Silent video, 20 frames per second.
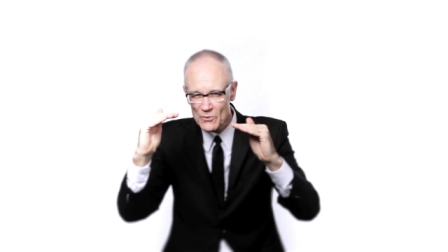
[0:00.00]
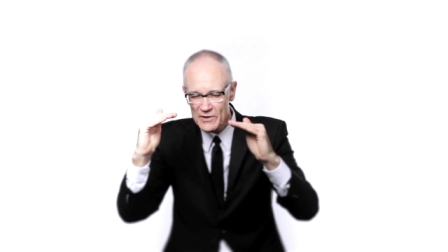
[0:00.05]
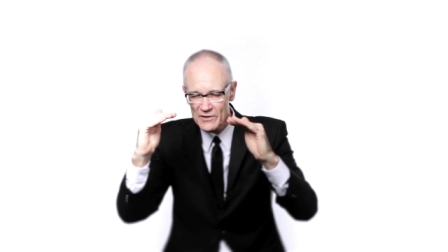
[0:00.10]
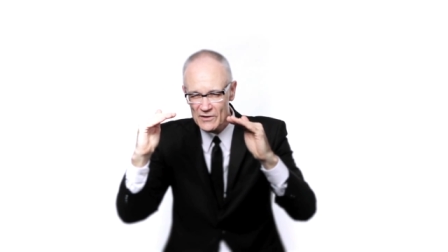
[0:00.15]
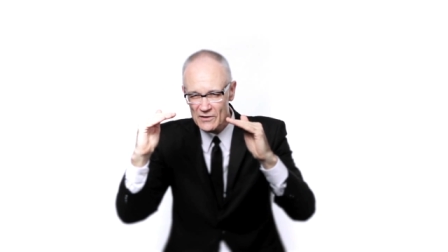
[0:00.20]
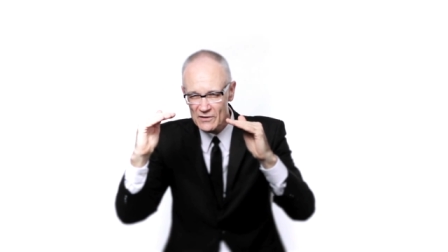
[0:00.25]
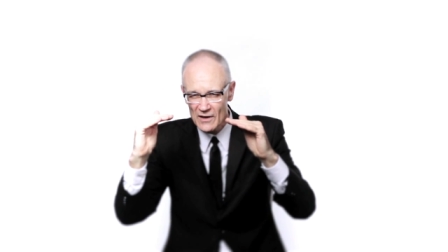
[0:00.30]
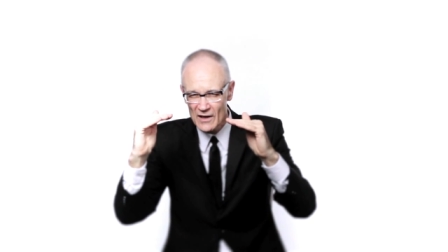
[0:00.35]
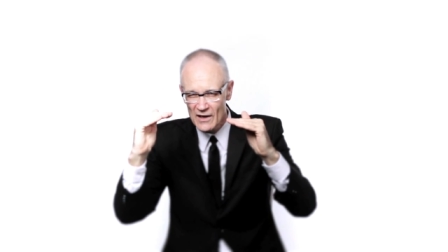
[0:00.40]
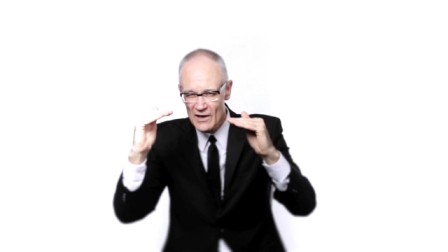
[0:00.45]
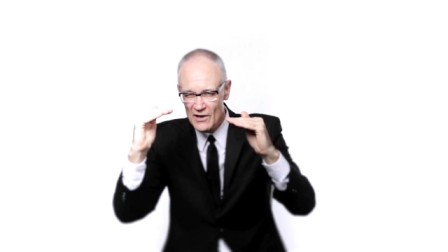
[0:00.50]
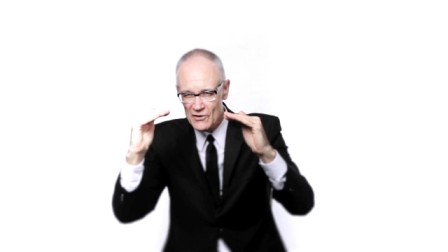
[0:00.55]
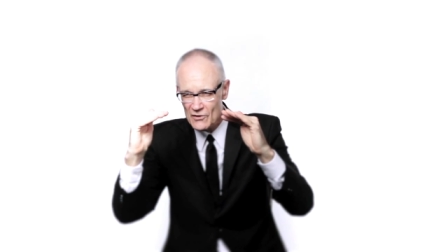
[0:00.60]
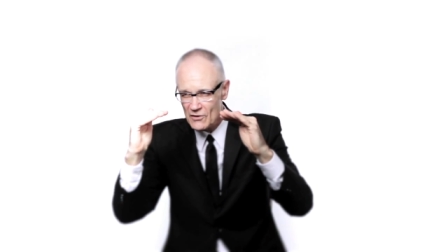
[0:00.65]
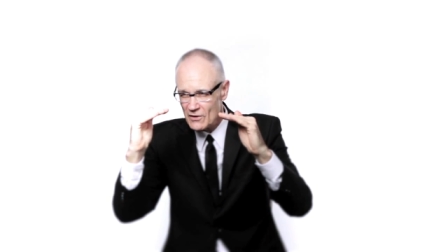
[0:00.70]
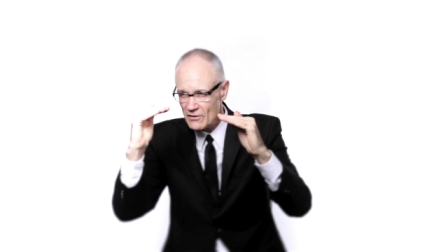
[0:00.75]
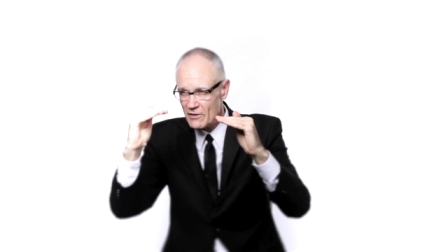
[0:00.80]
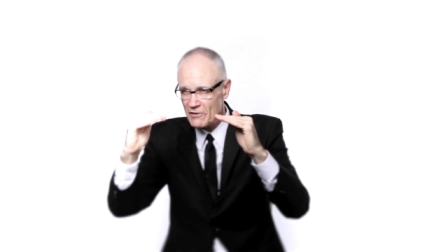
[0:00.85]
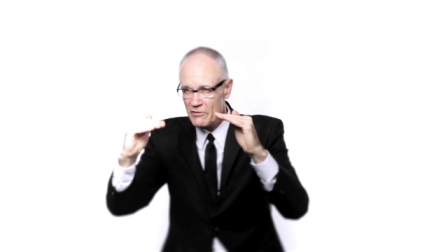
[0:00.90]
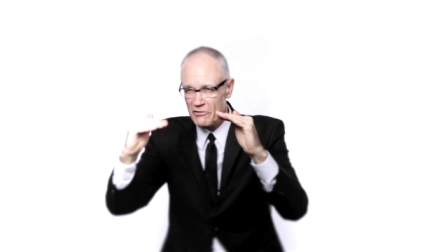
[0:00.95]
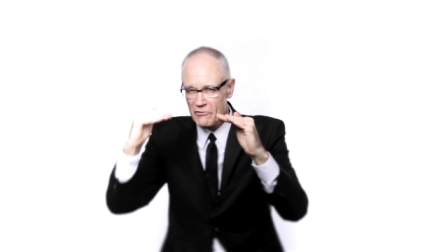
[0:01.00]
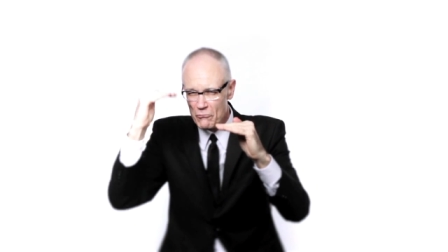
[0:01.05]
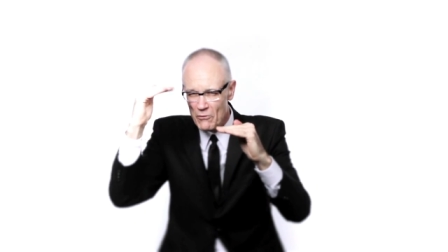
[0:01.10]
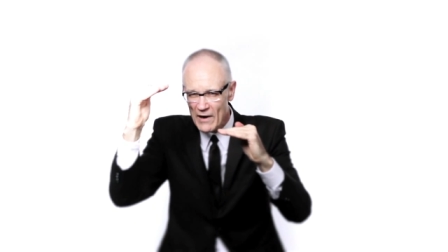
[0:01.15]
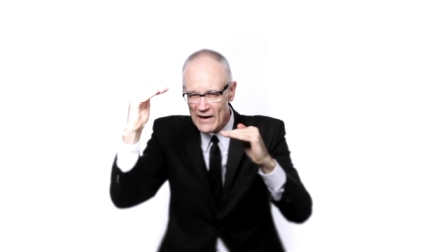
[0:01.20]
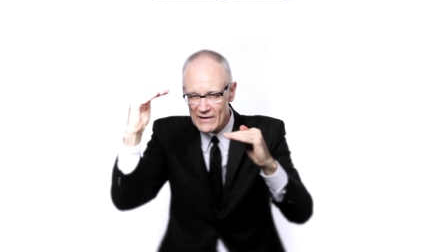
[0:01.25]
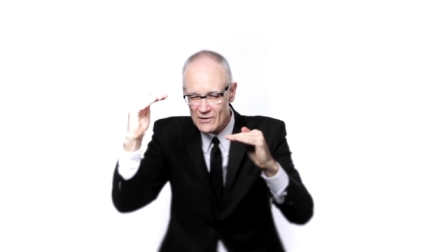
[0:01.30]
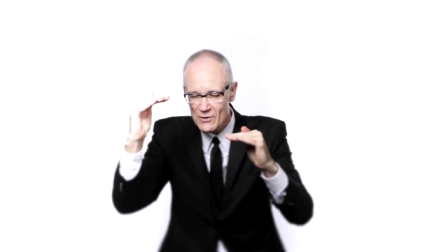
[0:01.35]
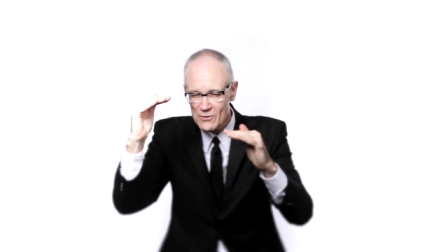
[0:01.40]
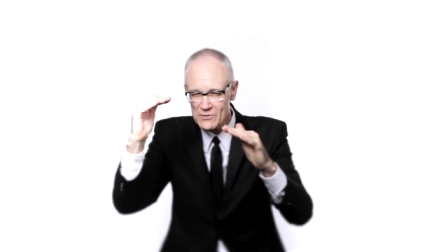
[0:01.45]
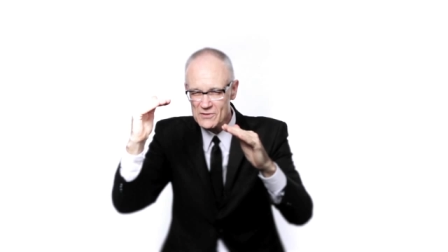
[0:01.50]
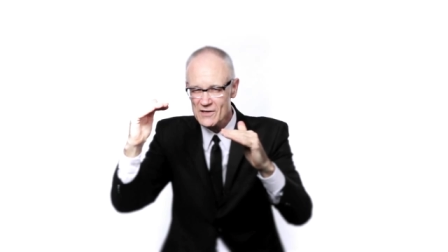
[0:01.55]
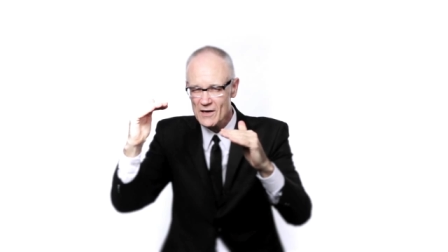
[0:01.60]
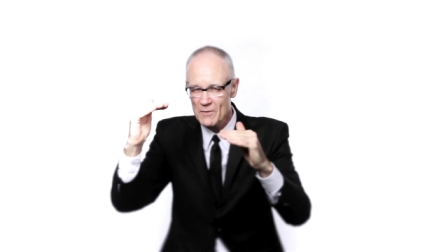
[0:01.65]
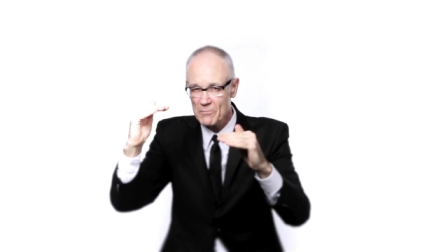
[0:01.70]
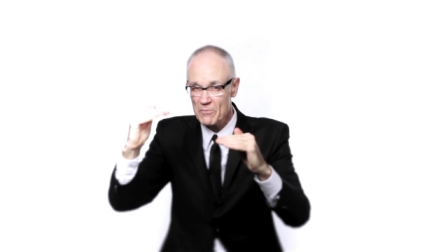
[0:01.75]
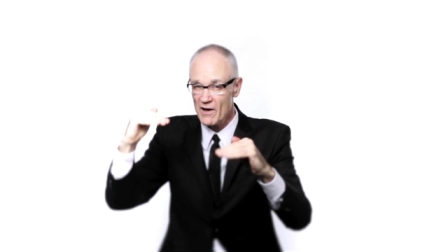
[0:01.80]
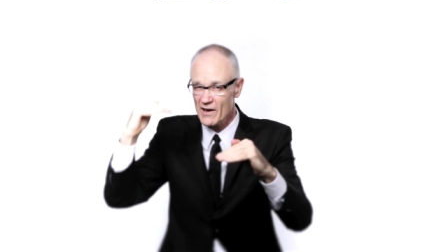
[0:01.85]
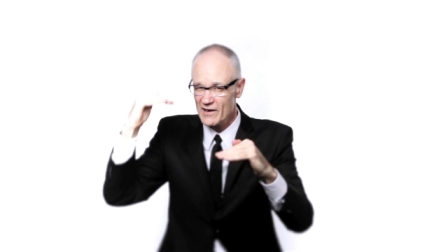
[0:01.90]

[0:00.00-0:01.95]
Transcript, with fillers: when you, you, the threat goes up.